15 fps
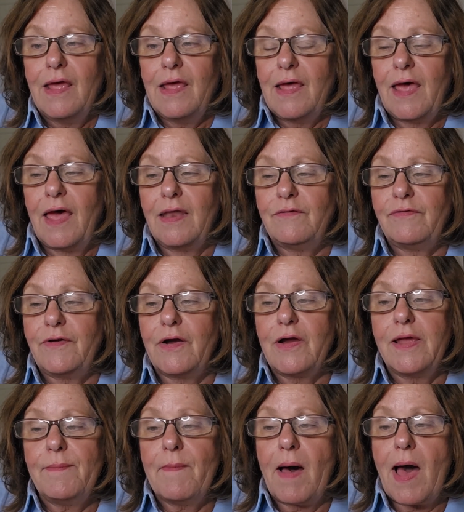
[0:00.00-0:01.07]
and
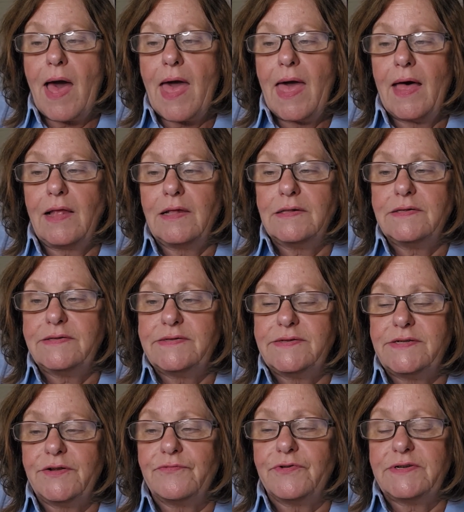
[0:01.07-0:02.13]
very mild
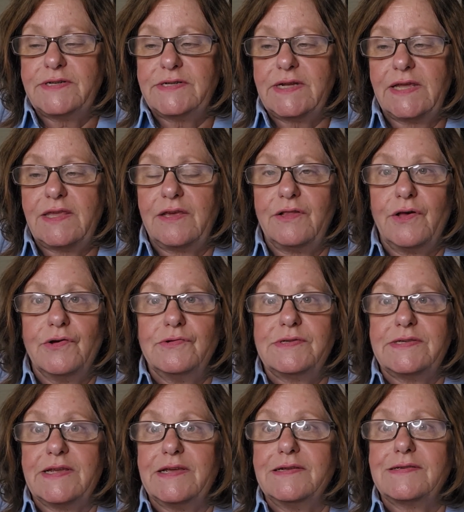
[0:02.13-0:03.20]

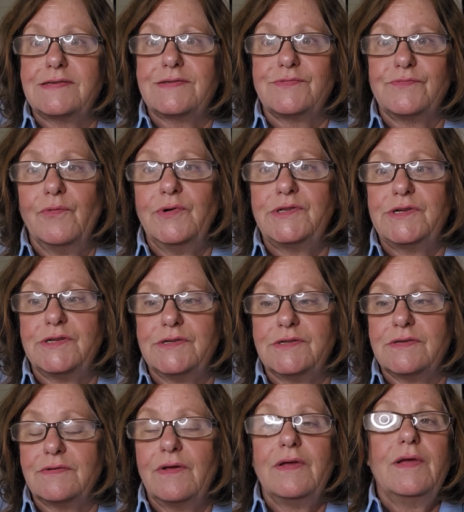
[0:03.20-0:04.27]
diverticulosis, which
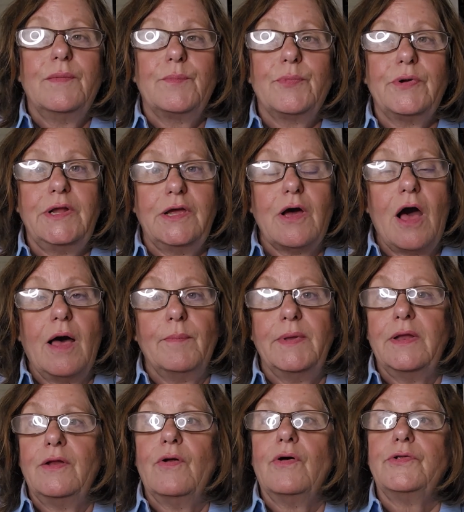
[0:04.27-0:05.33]
is pretty
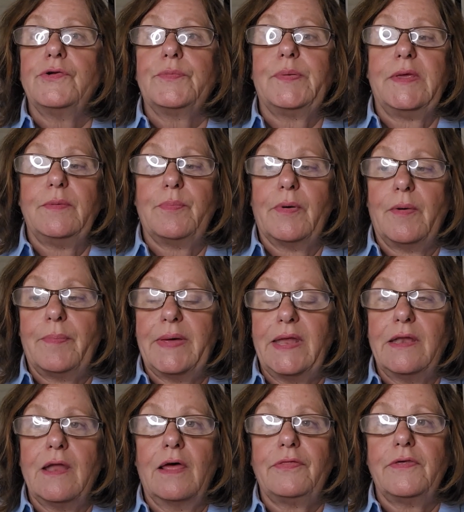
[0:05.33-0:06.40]
common in older people,
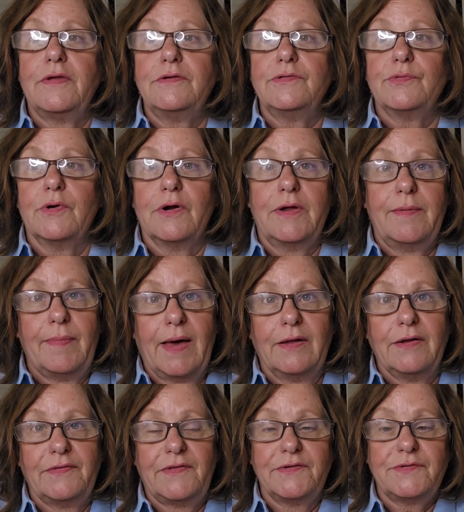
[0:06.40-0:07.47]
but nothing to worry about
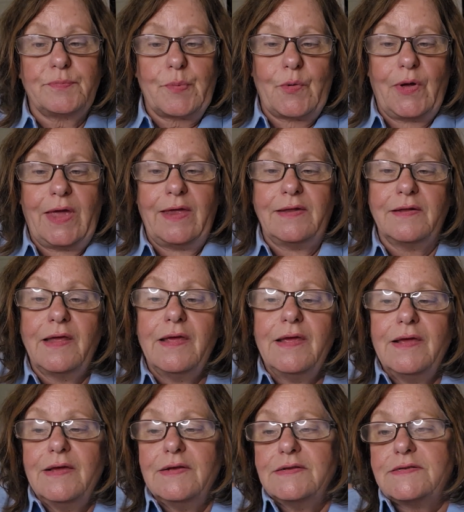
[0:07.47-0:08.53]
at this point.
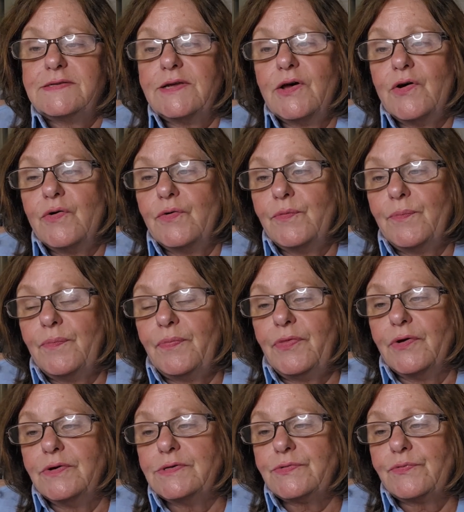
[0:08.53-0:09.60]
So
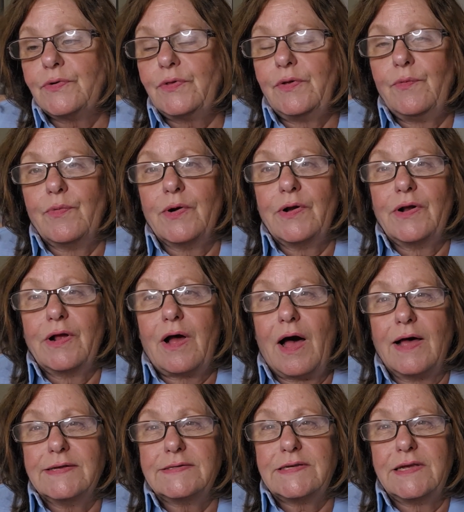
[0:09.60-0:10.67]
those really weren't
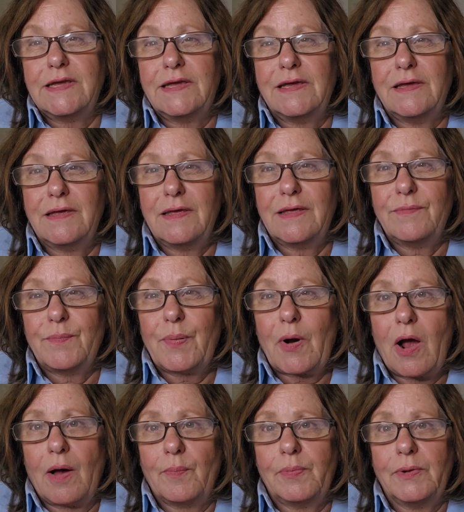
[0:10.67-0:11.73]
causing
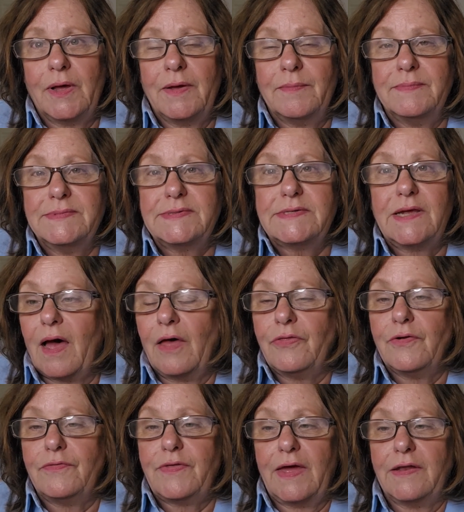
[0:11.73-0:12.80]
problems
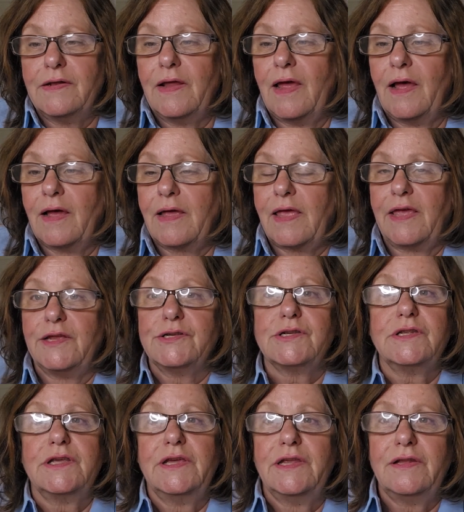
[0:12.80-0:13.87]
other than
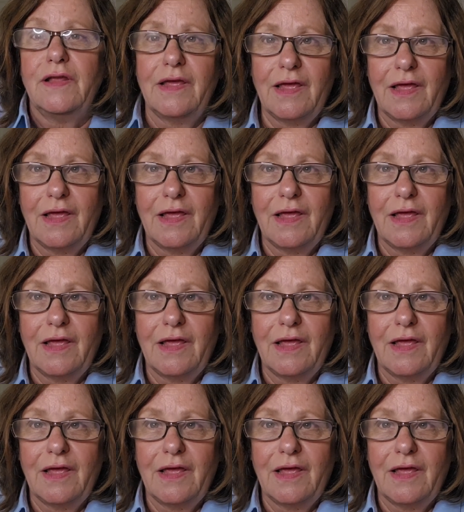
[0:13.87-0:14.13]
occasionally